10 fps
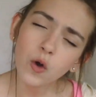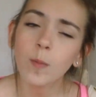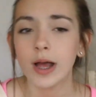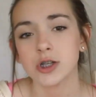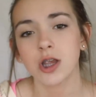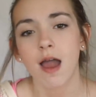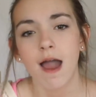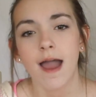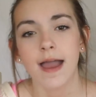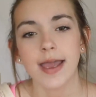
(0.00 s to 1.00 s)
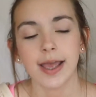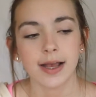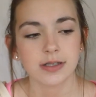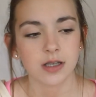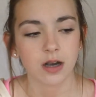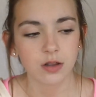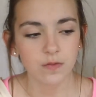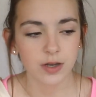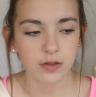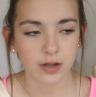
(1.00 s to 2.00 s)
much. And another
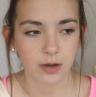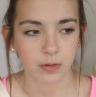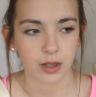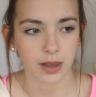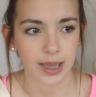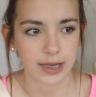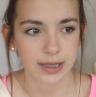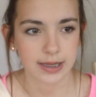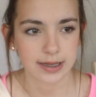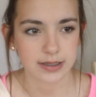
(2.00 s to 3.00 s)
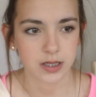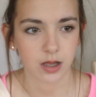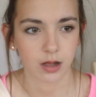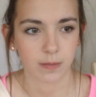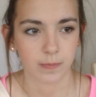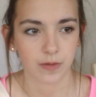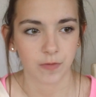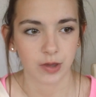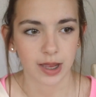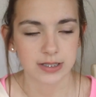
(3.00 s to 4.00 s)
video that I really like is, if
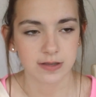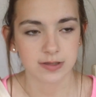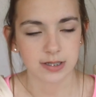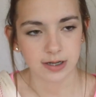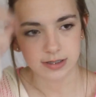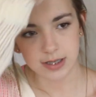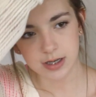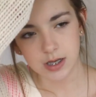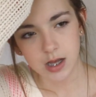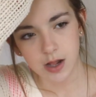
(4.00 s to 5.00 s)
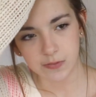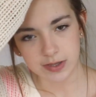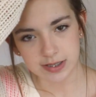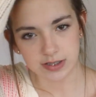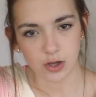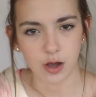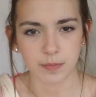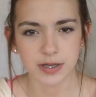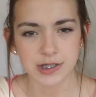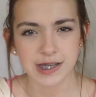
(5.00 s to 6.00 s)
you guys have seen, it's, like, the
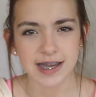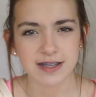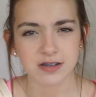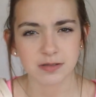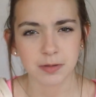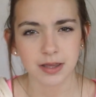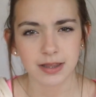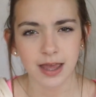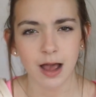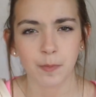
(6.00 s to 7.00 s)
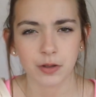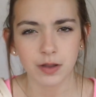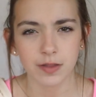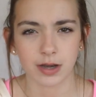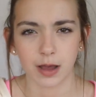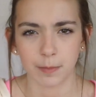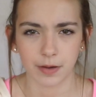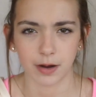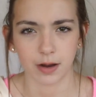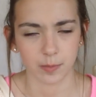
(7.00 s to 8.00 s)
Zombie Chase or something like that. I'll put it in the down
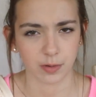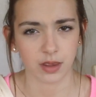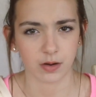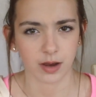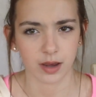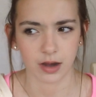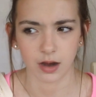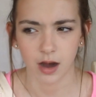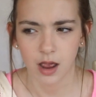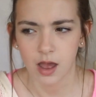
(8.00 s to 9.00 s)
bar. I'll put it, like, right here.